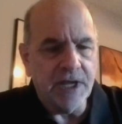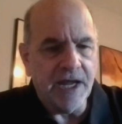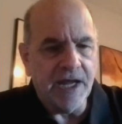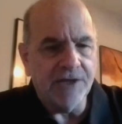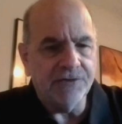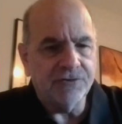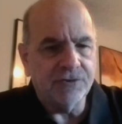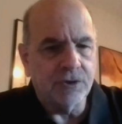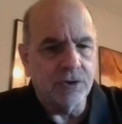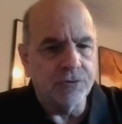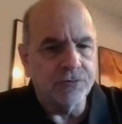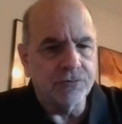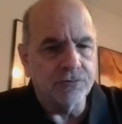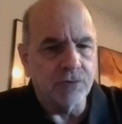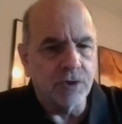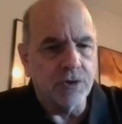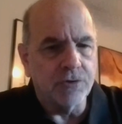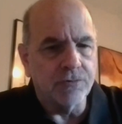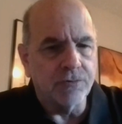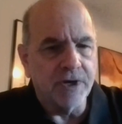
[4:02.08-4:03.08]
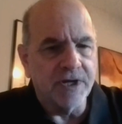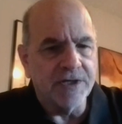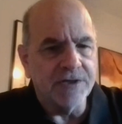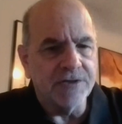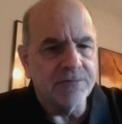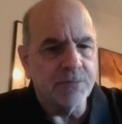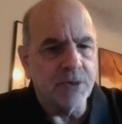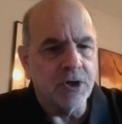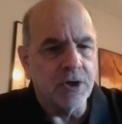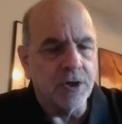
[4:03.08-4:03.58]
Astros road
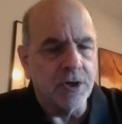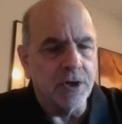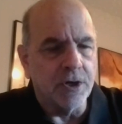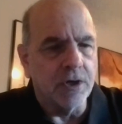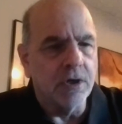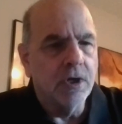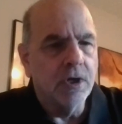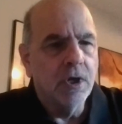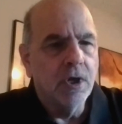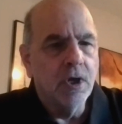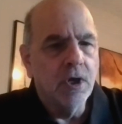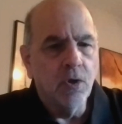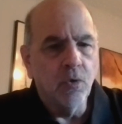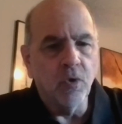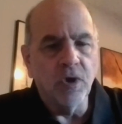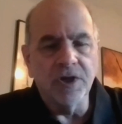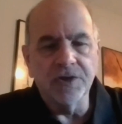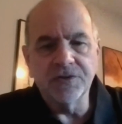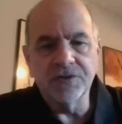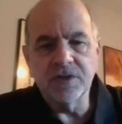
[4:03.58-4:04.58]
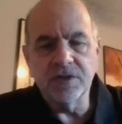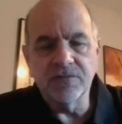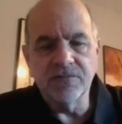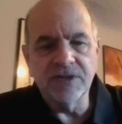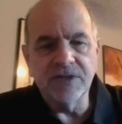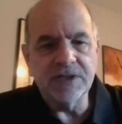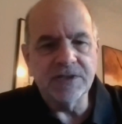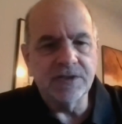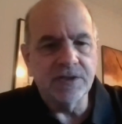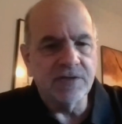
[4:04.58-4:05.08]
rage murder was
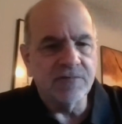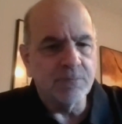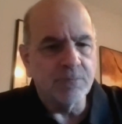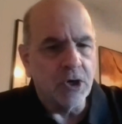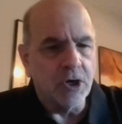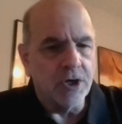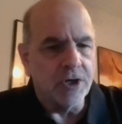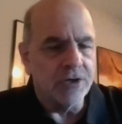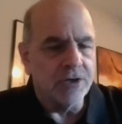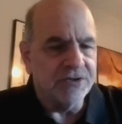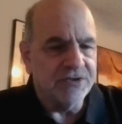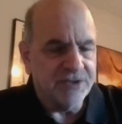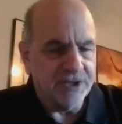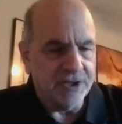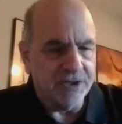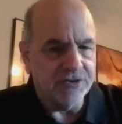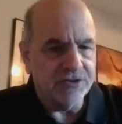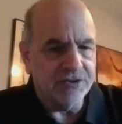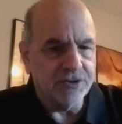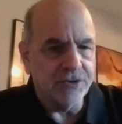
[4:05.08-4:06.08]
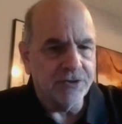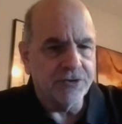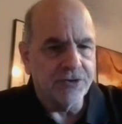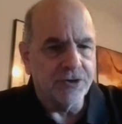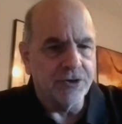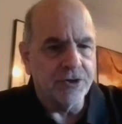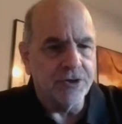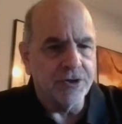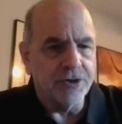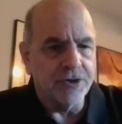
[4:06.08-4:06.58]
convicted of murder and sentenced to
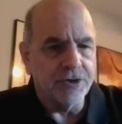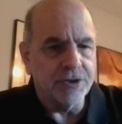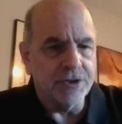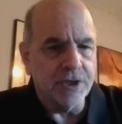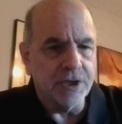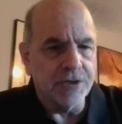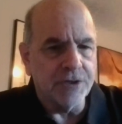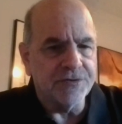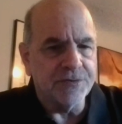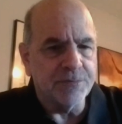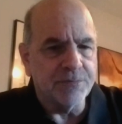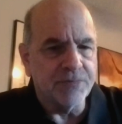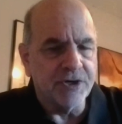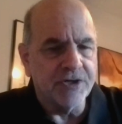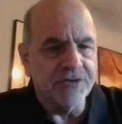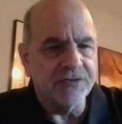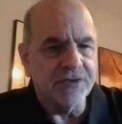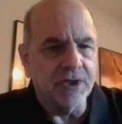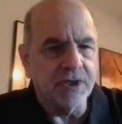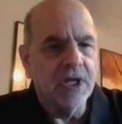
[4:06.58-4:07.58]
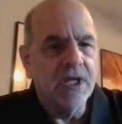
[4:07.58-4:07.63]
30 years in prison.